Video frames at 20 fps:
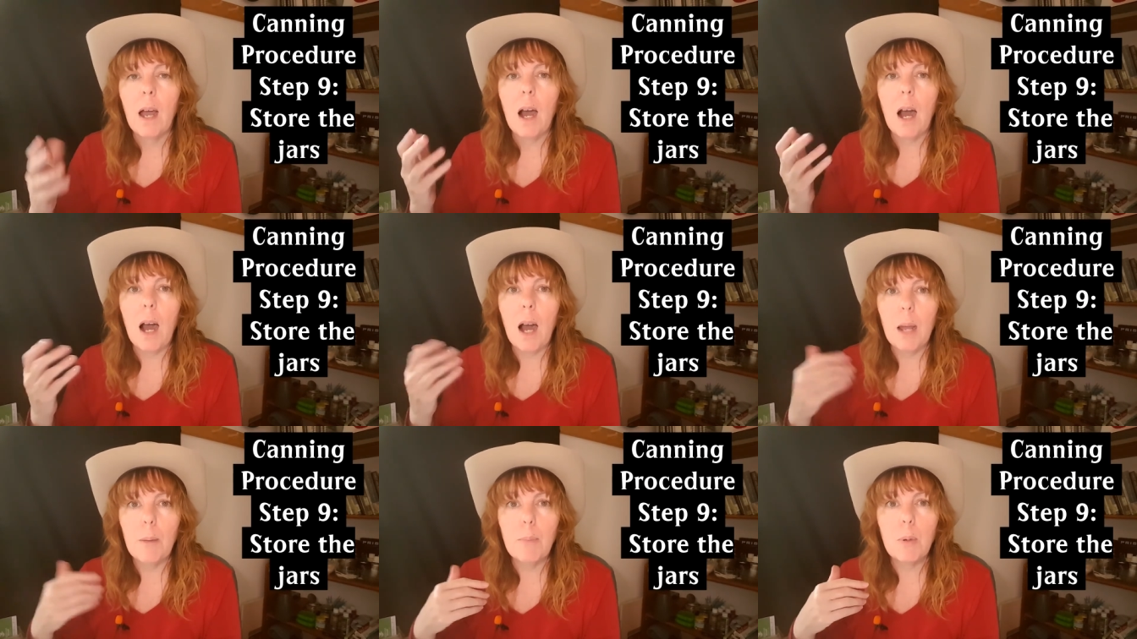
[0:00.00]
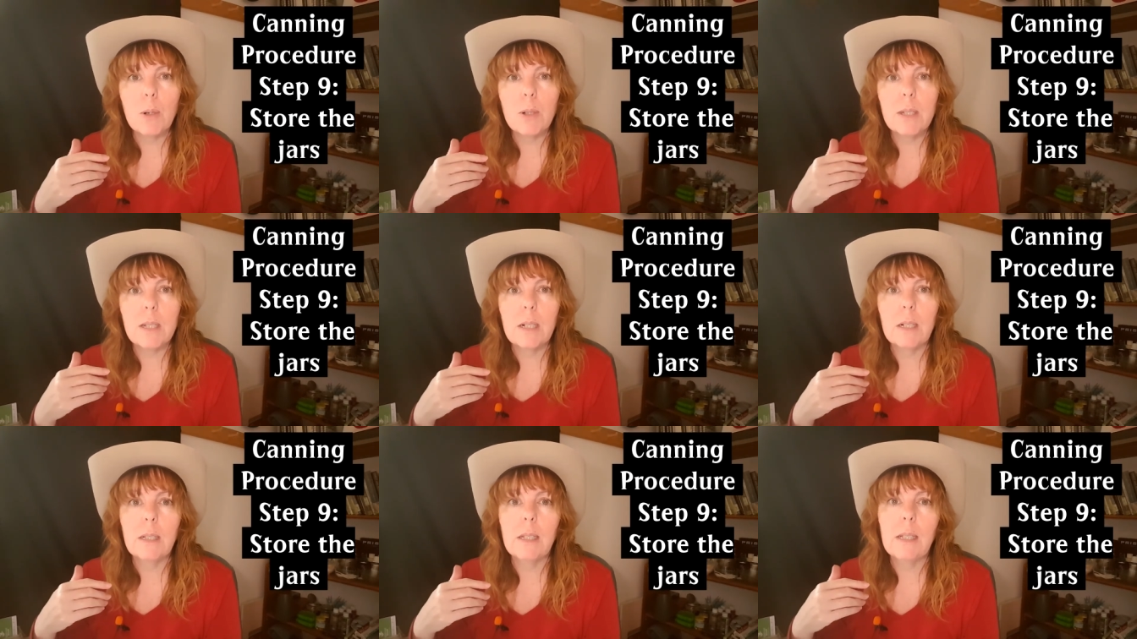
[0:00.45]
I
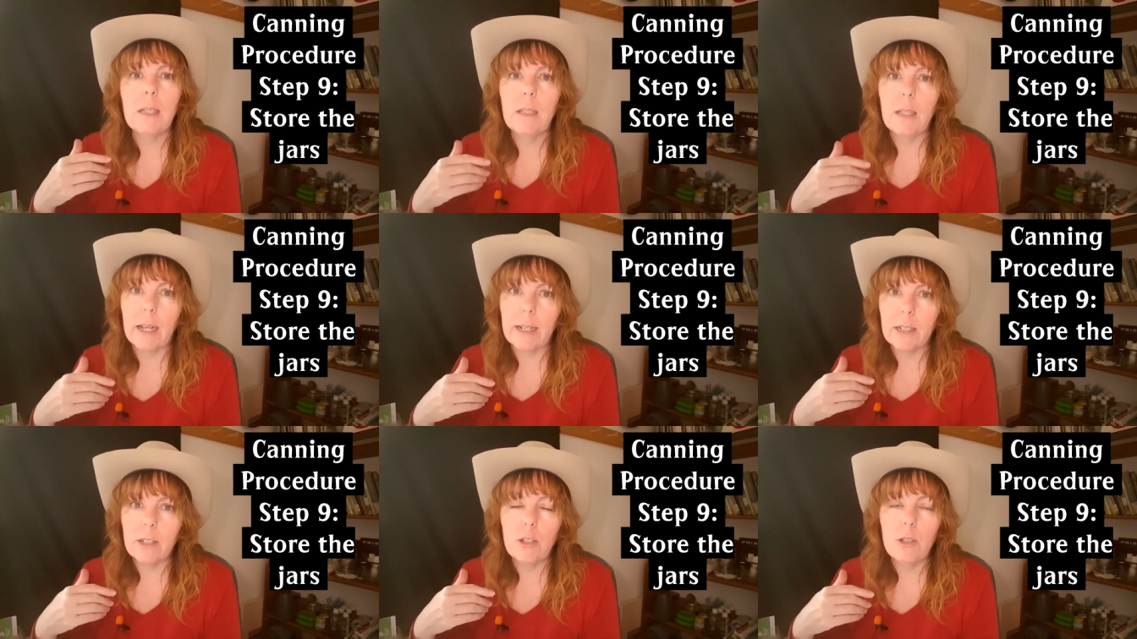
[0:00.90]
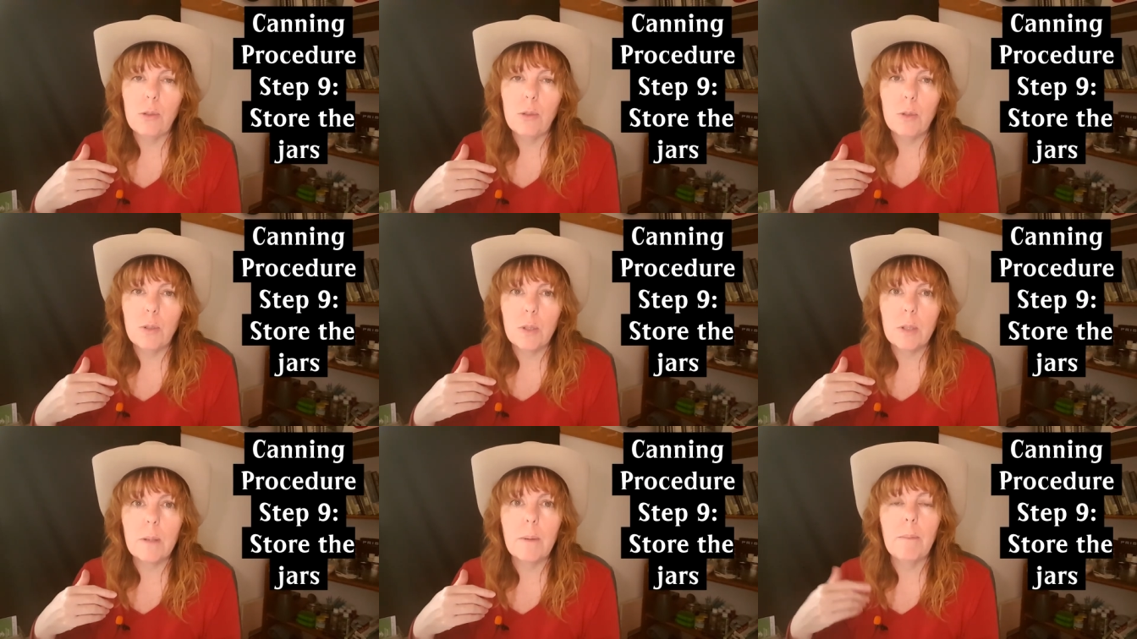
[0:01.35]
personally like to
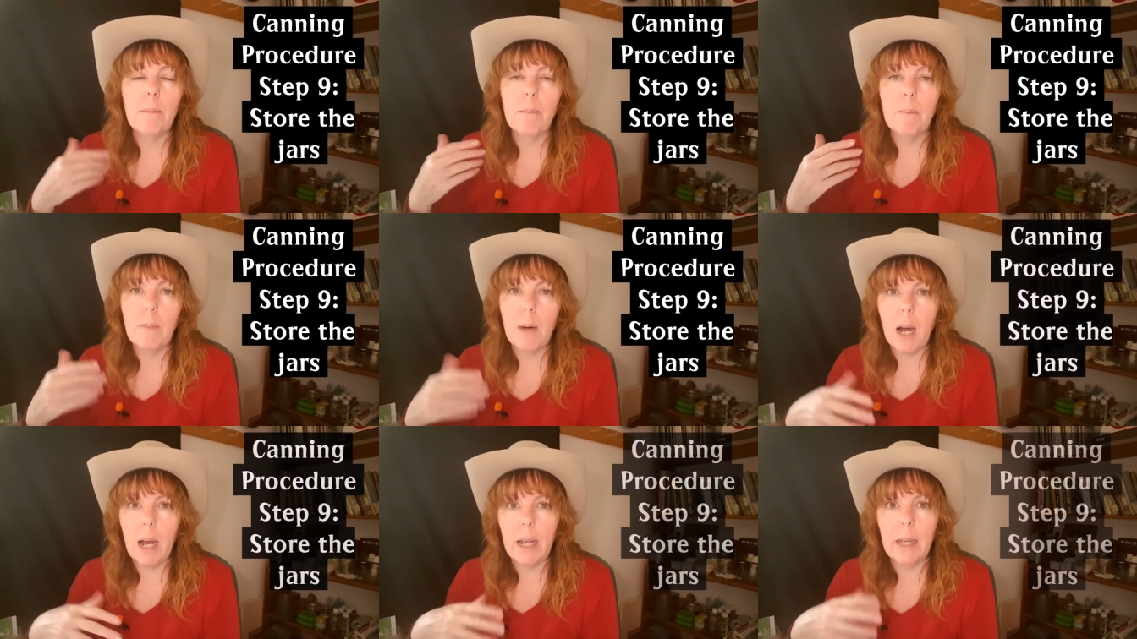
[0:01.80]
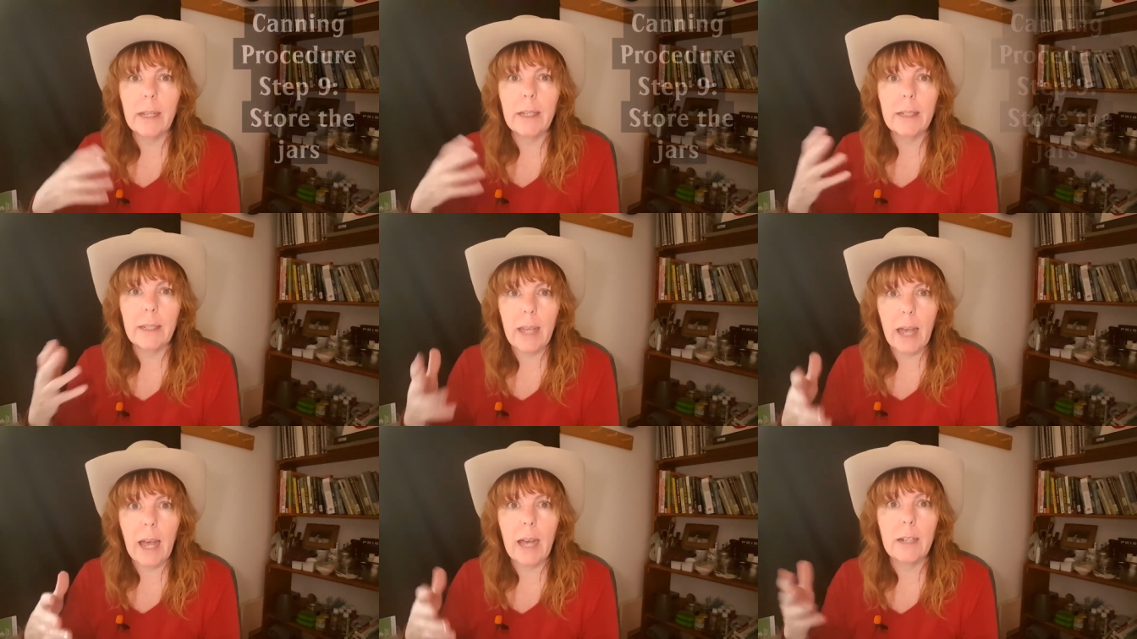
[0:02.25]
use my
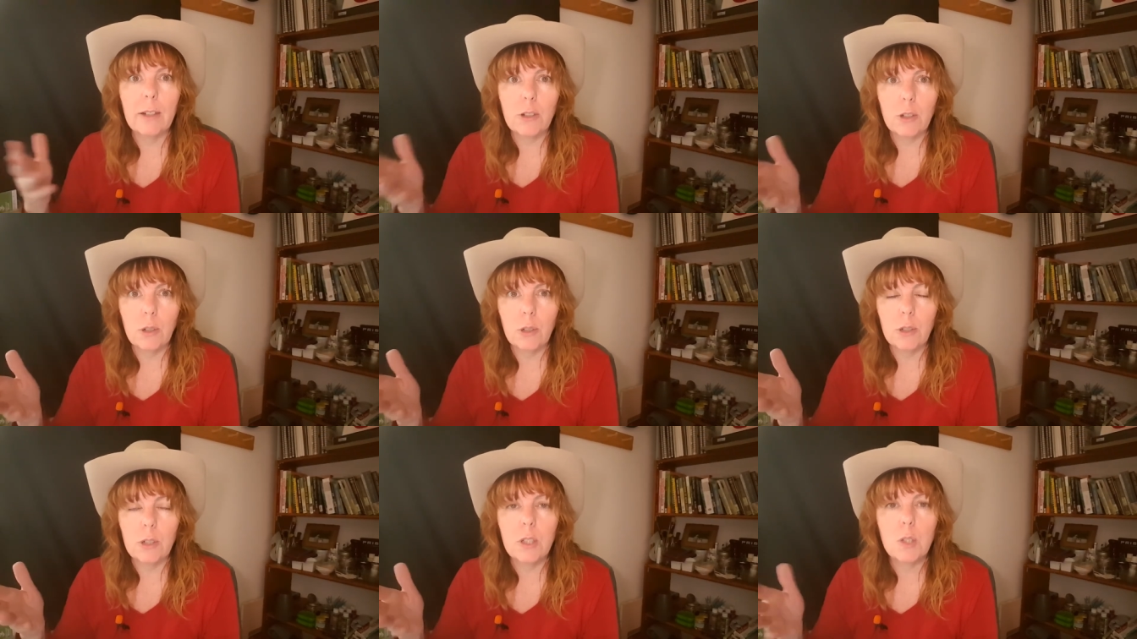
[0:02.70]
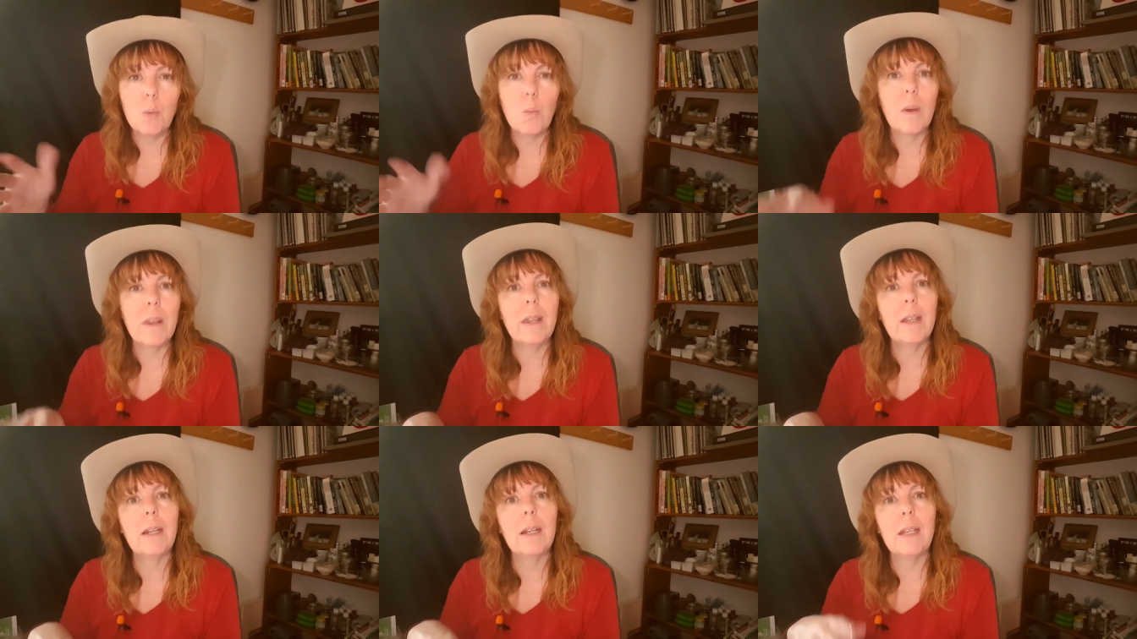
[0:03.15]
canned goods
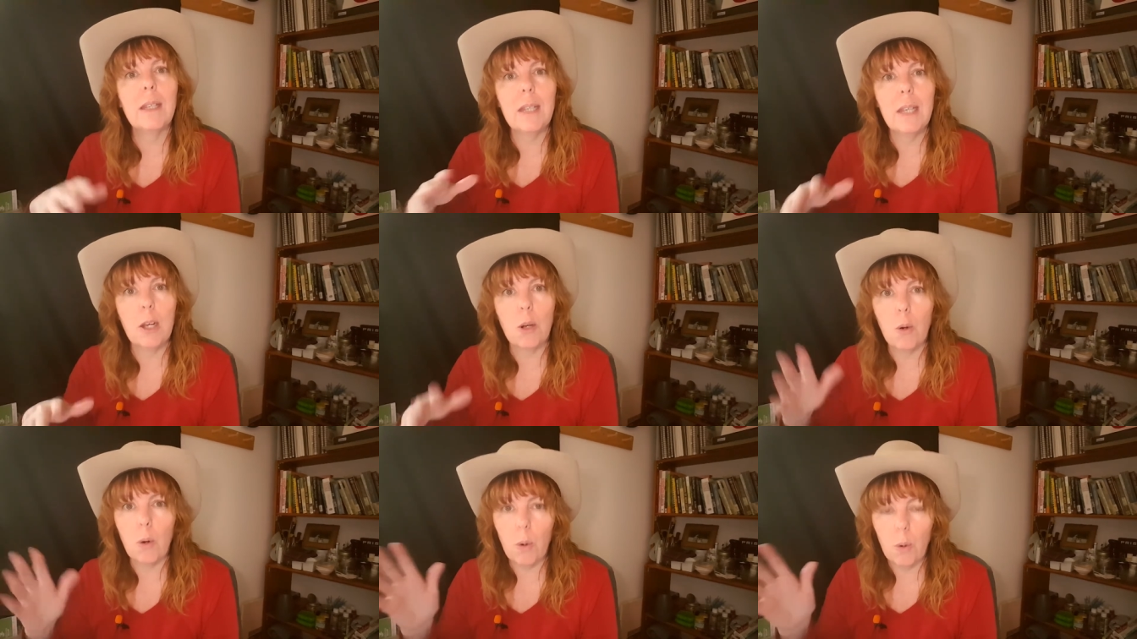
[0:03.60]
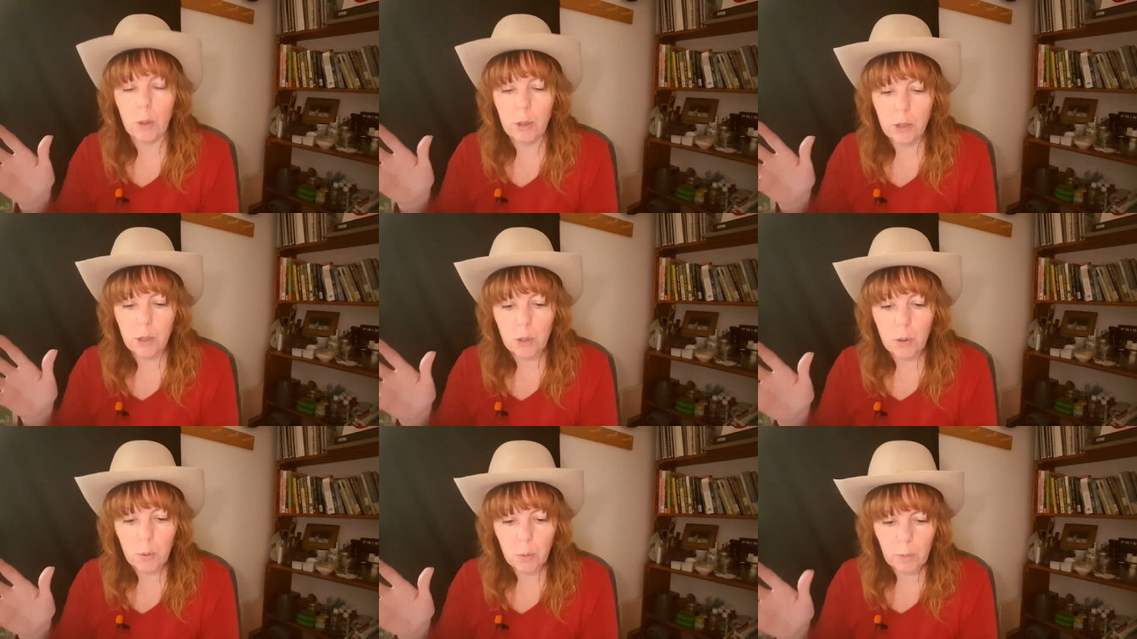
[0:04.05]
within a year or
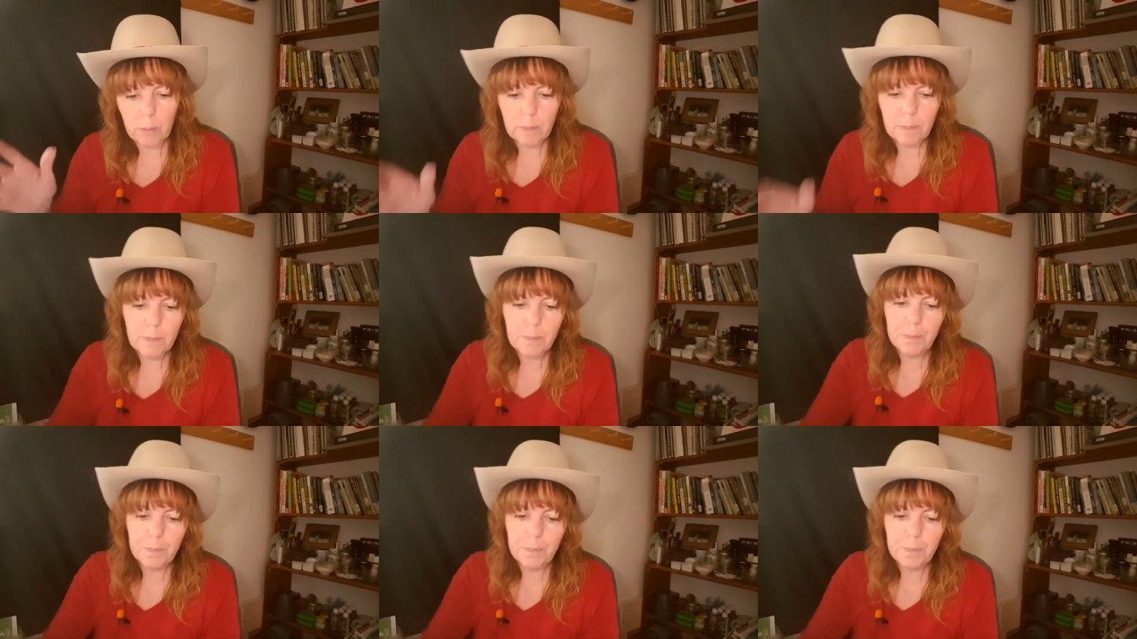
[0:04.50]
two.